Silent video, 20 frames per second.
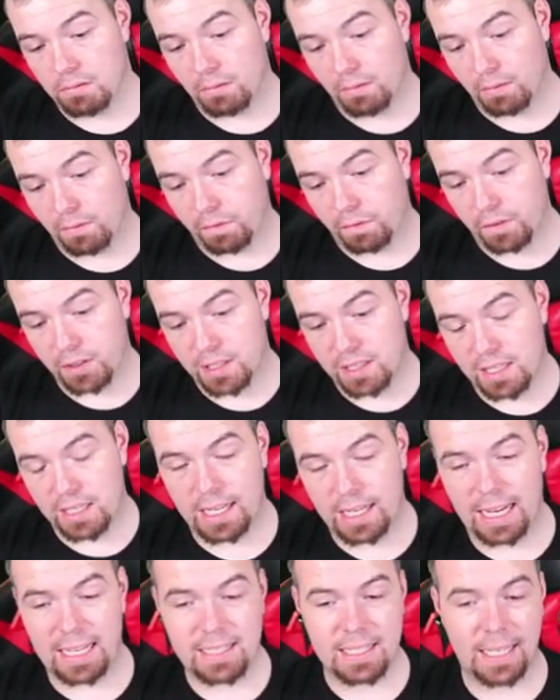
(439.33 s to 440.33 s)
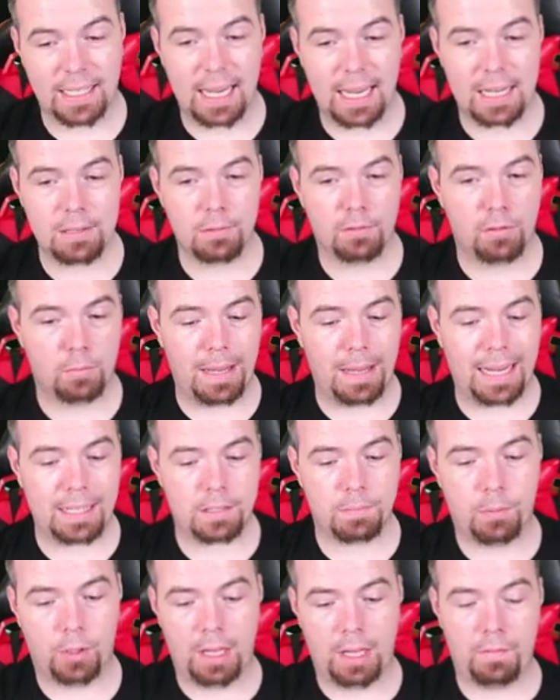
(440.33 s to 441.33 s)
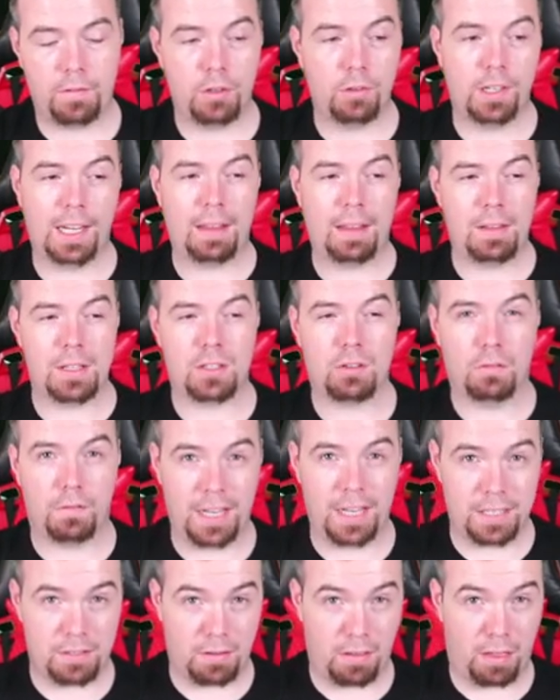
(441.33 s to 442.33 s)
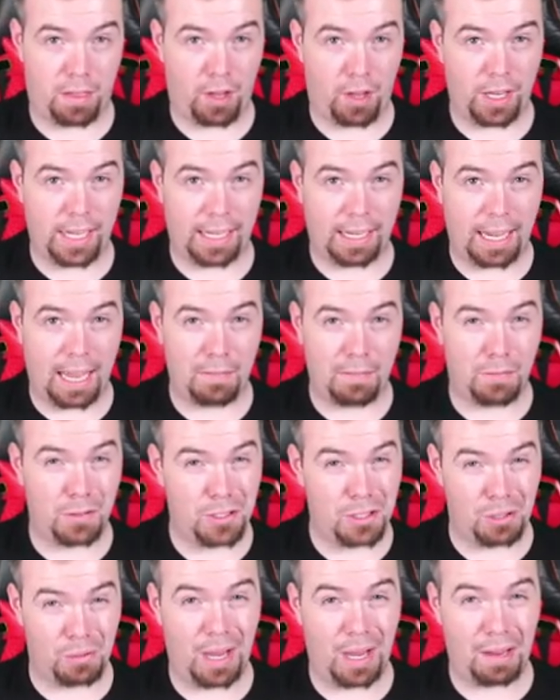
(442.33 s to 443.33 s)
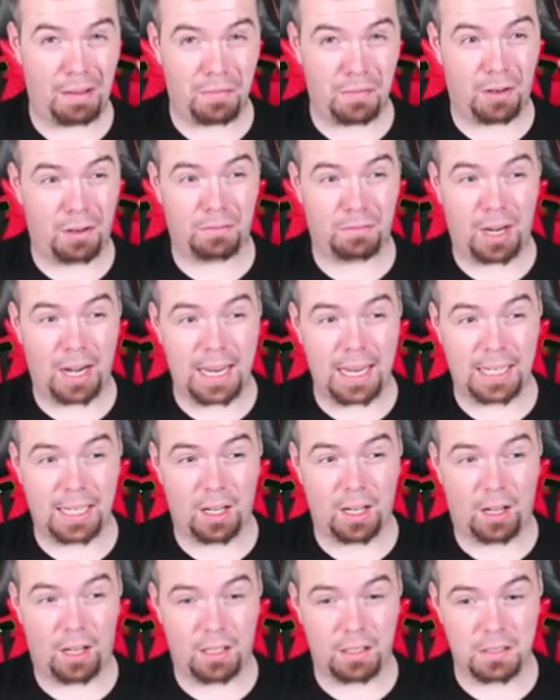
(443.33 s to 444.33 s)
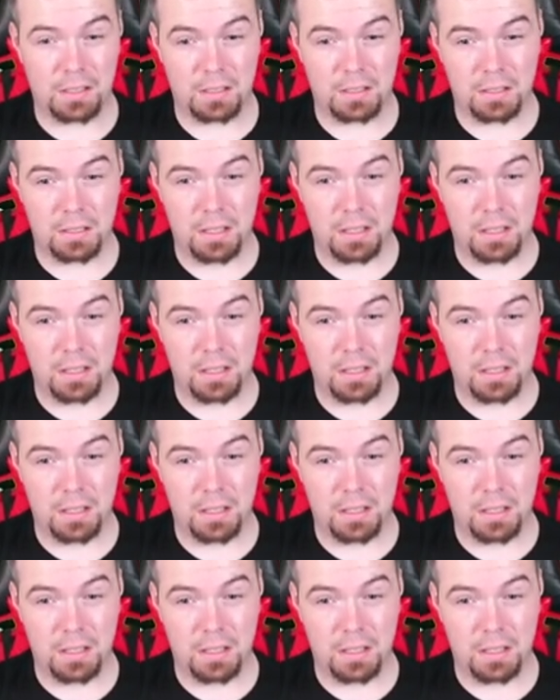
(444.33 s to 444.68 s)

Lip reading: for, you get 10Ks worth of packs. But if you can get this done for less than 30K for 285 rated cards,